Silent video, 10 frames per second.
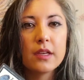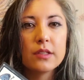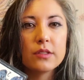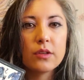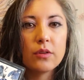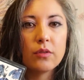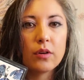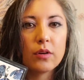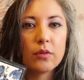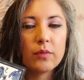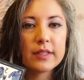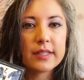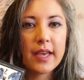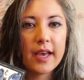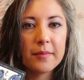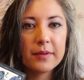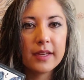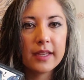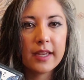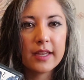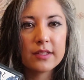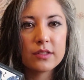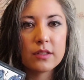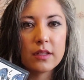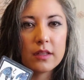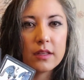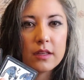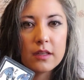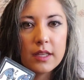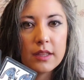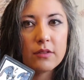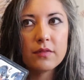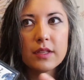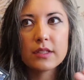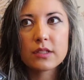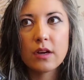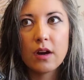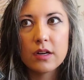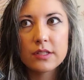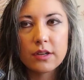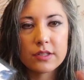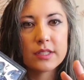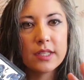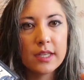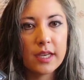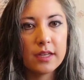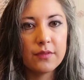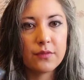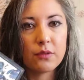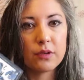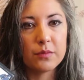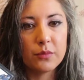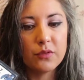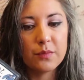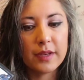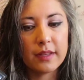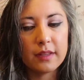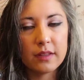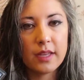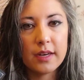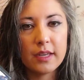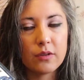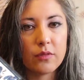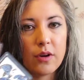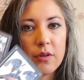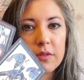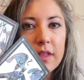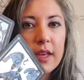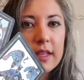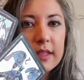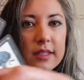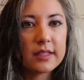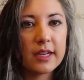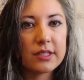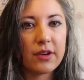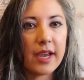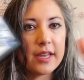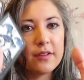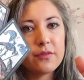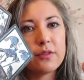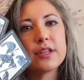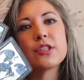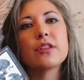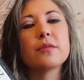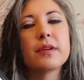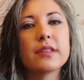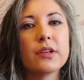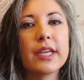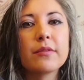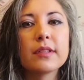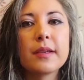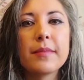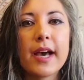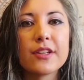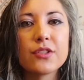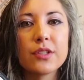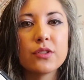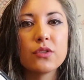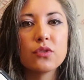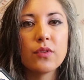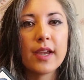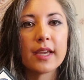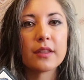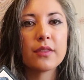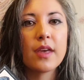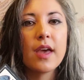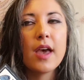So what's happening is neither of these cards are seeing any forward movement, any growth. These guys are headed for each other, but they're equally matched in strength.